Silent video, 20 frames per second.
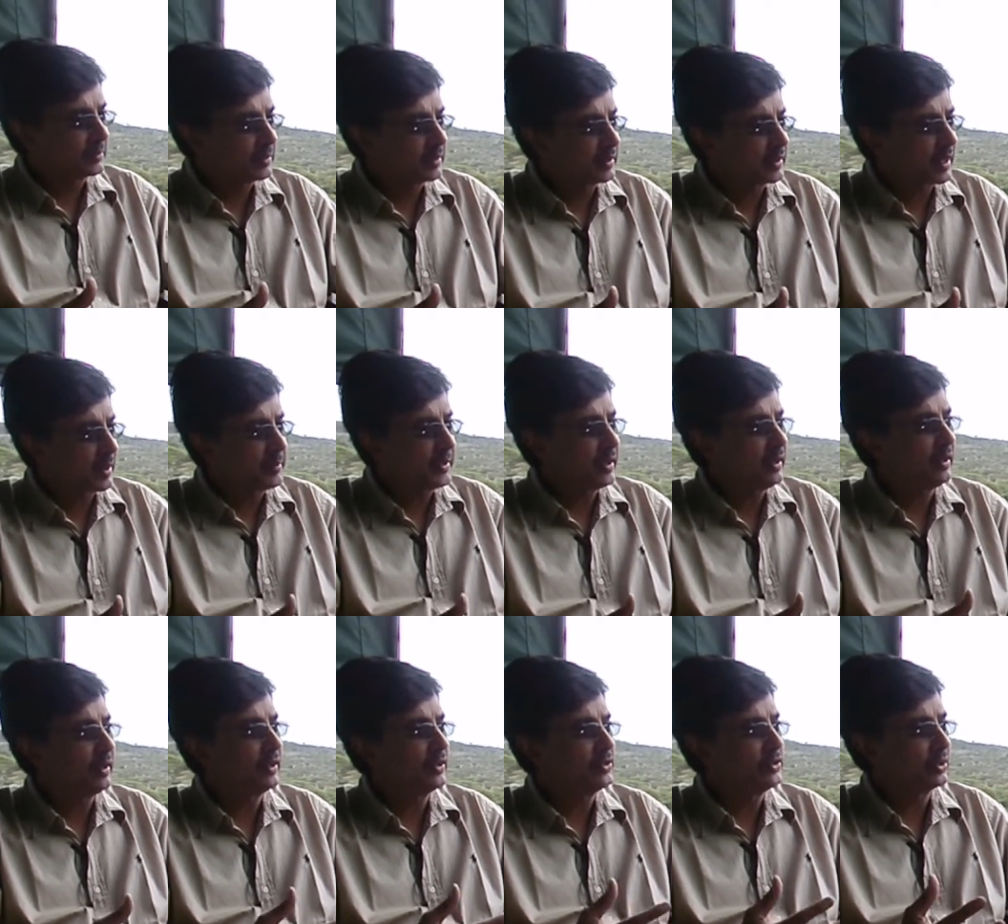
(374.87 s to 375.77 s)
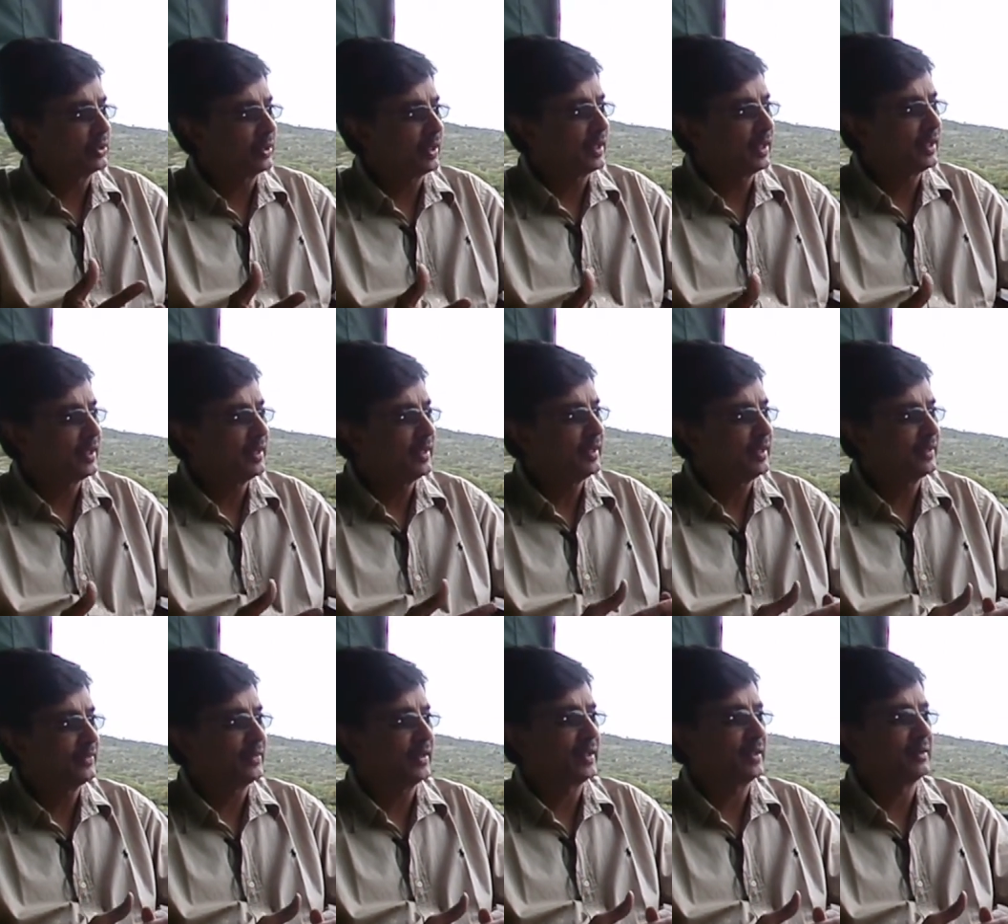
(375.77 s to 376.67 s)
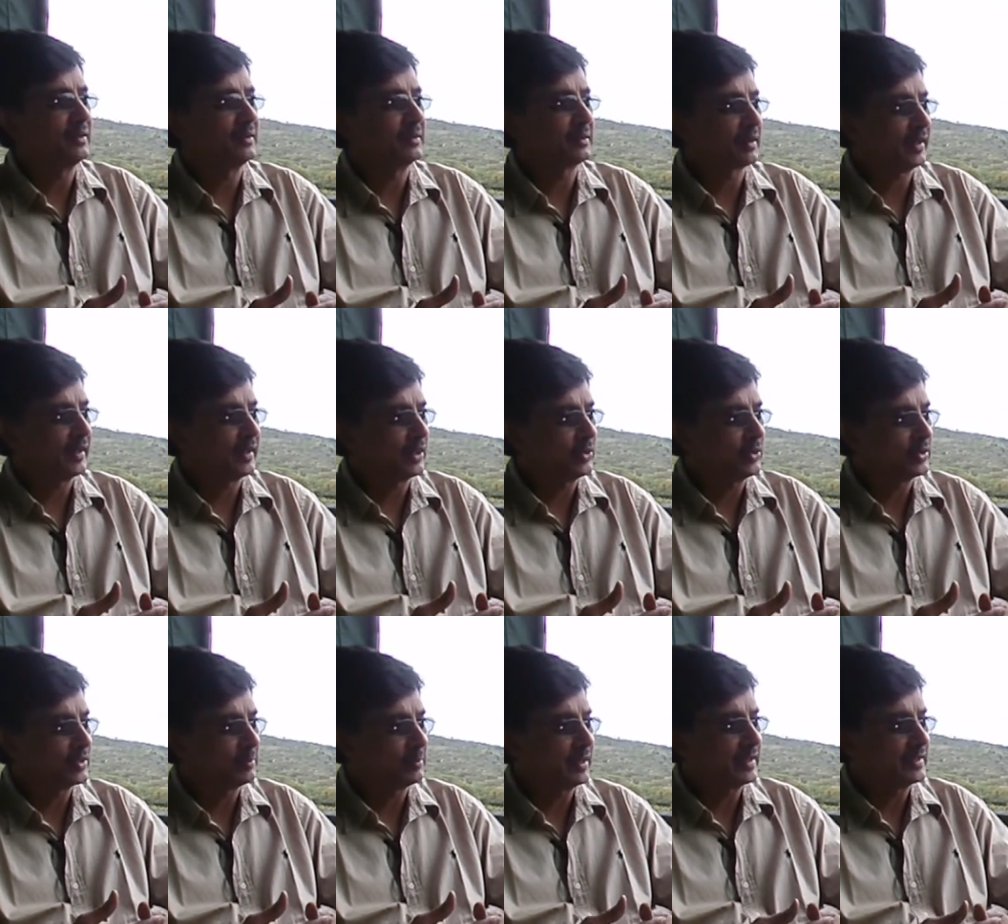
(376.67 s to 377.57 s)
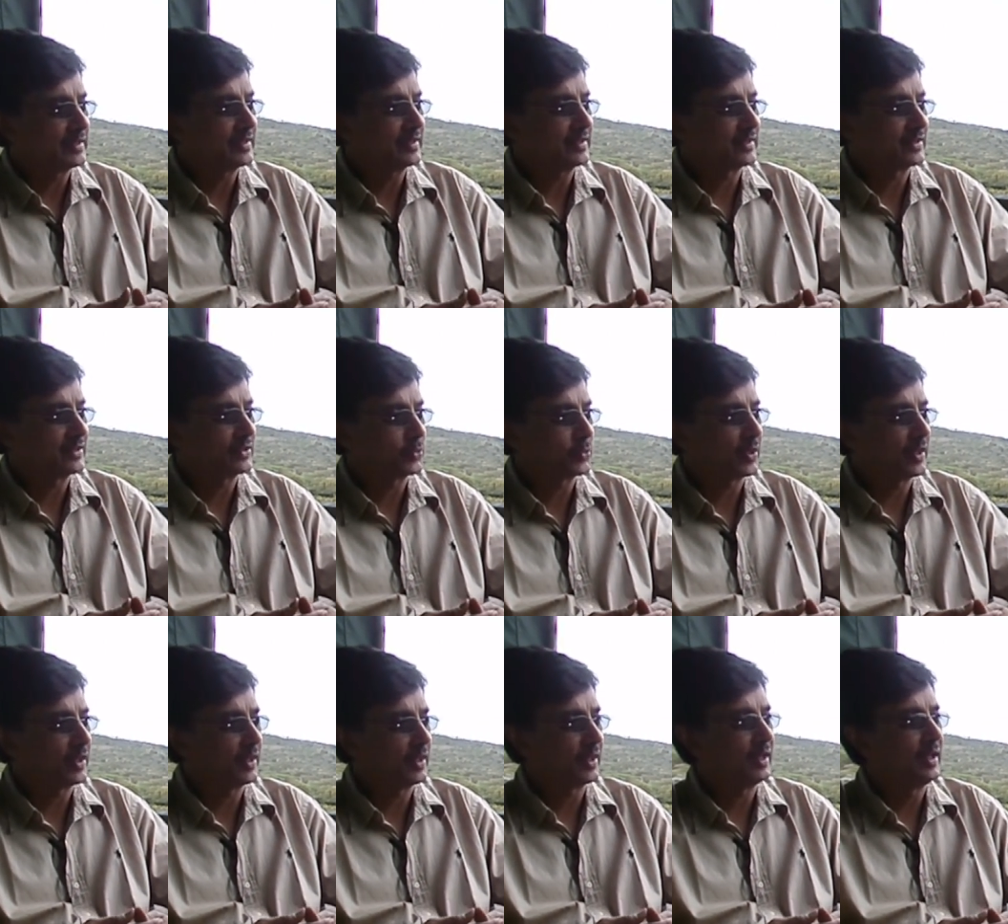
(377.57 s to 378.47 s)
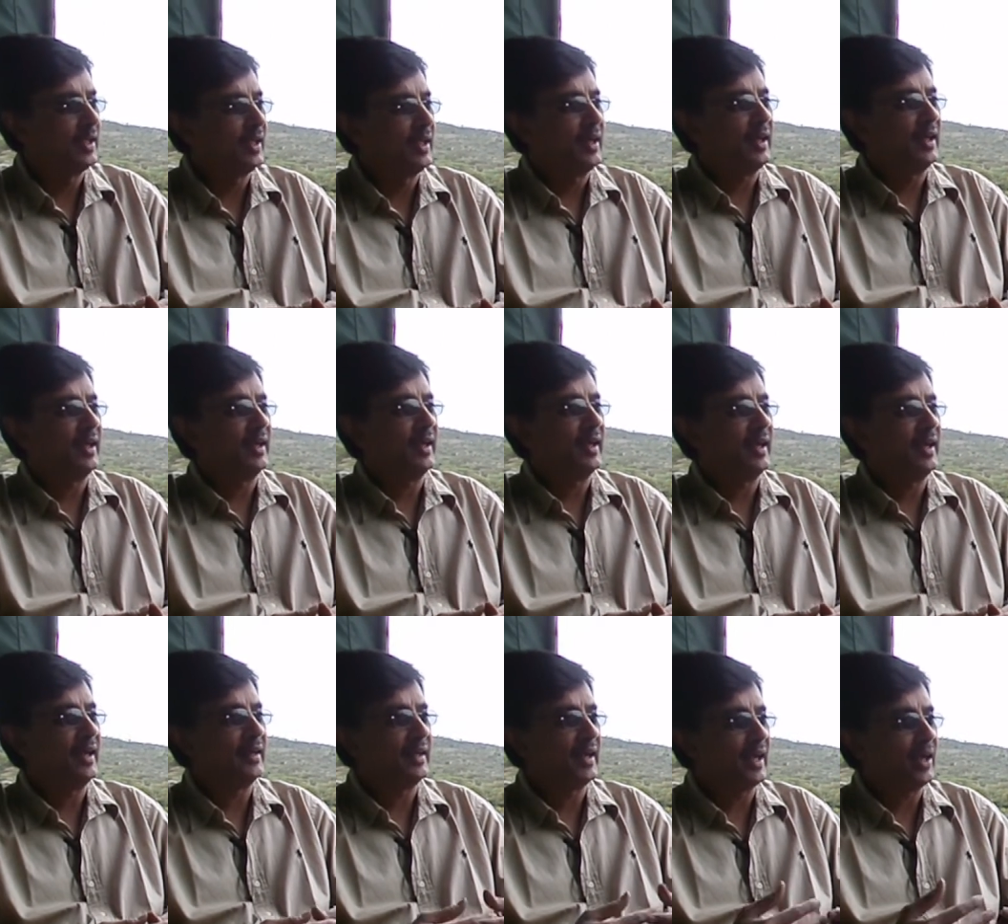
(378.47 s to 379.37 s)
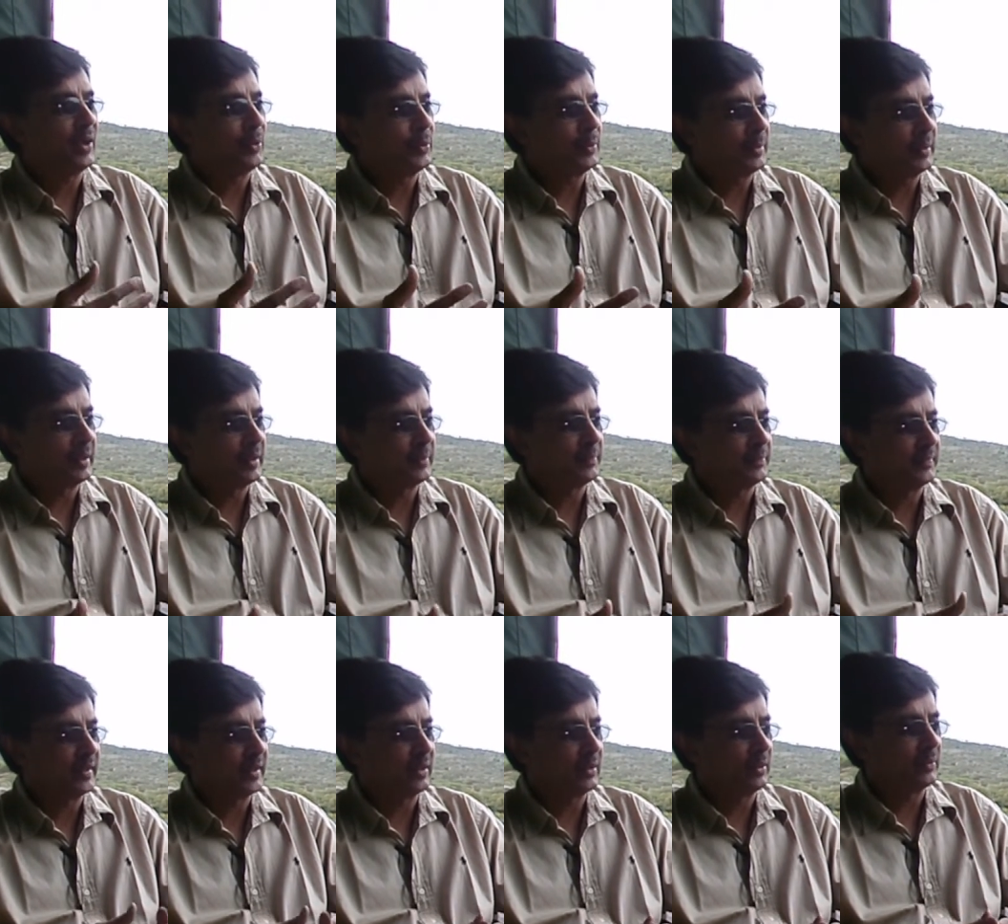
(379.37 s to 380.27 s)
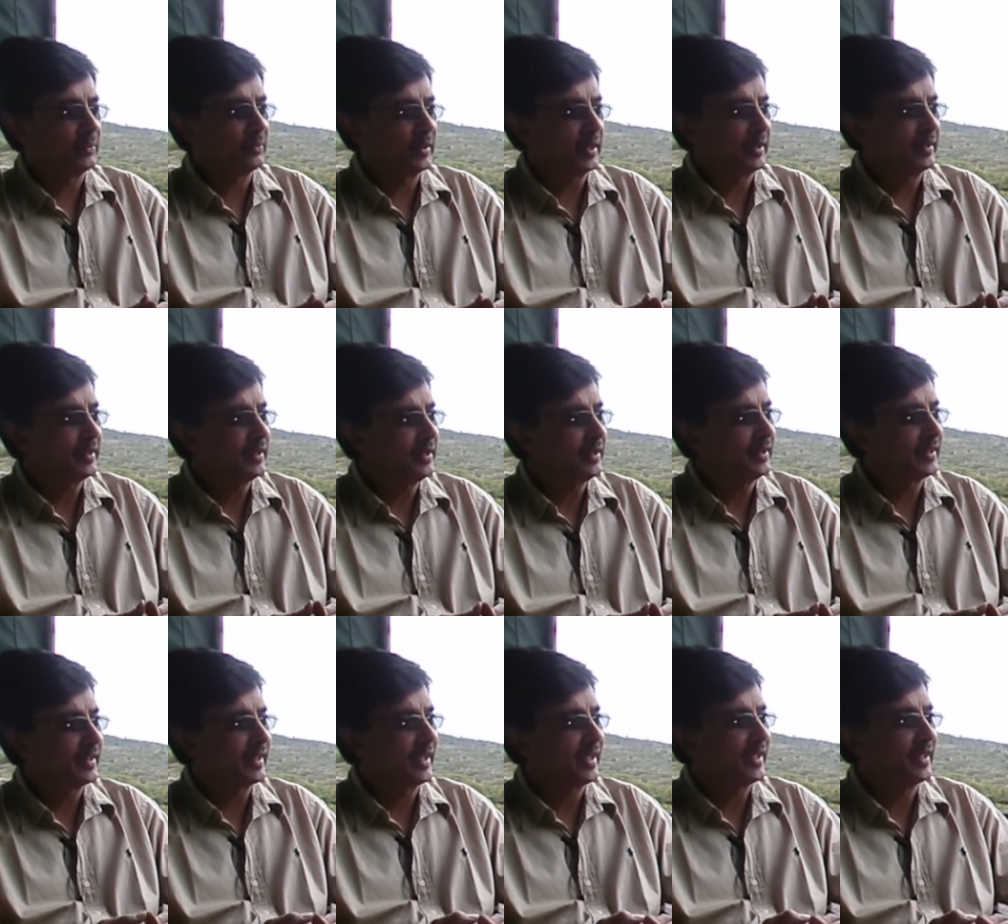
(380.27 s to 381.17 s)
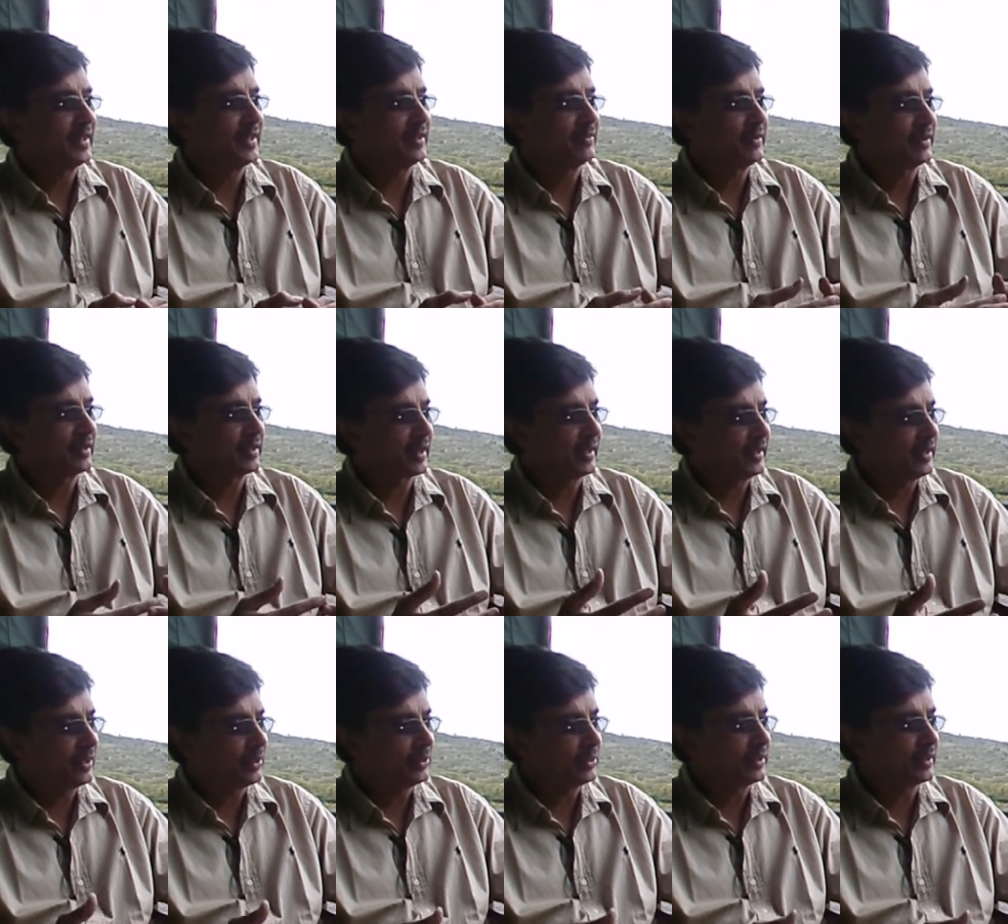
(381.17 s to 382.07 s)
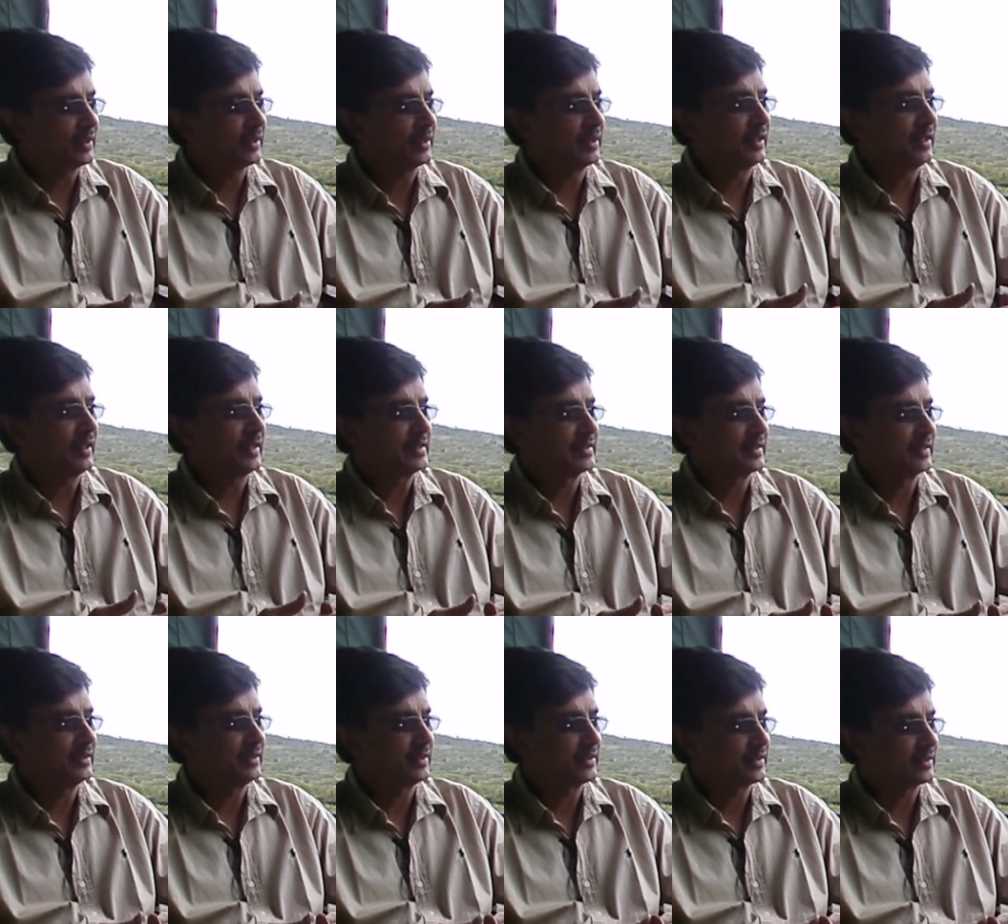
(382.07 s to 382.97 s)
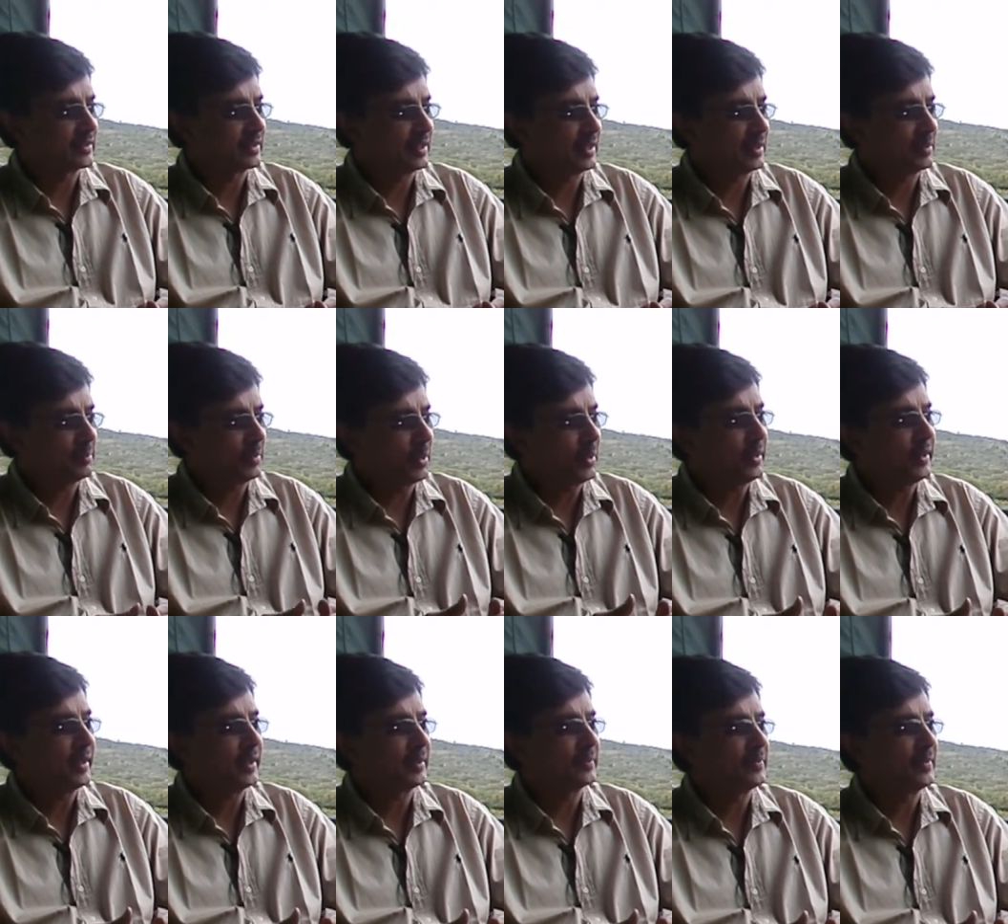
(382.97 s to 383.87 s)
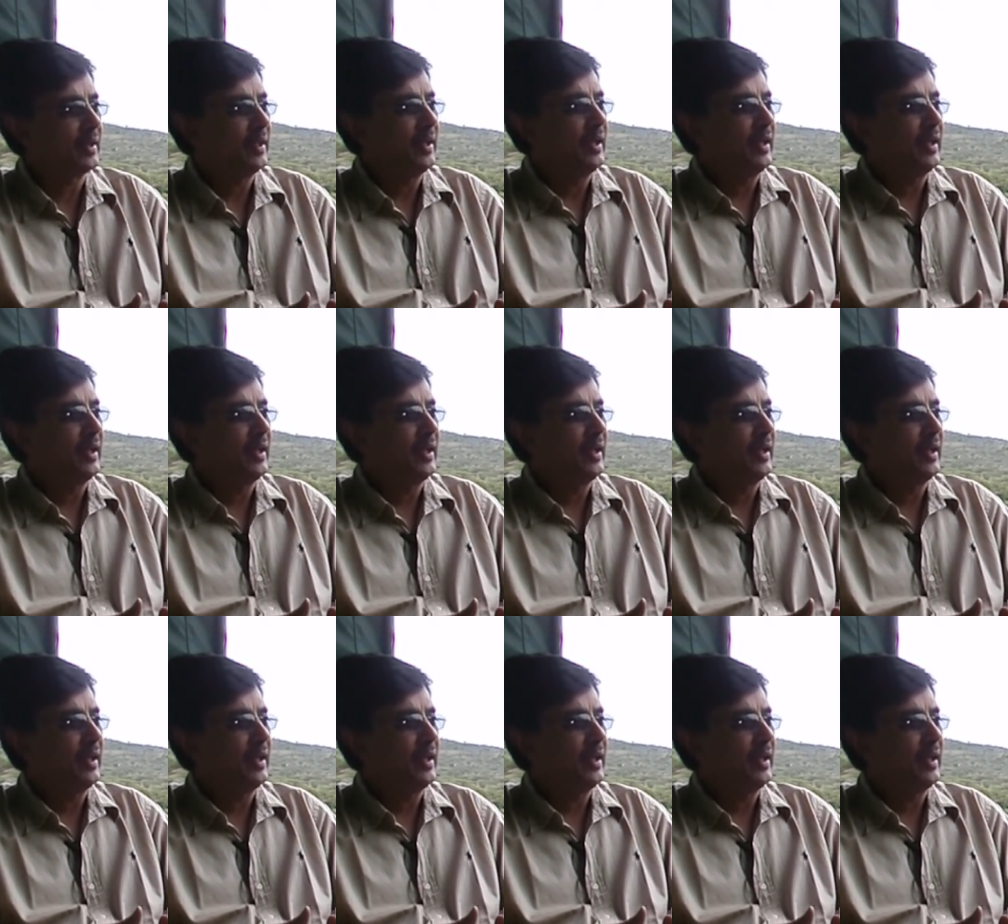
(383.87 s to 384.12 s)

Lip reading: coming here in July and then trying out some lessons as well. And now we are here again, and we tried out a lesson this morning.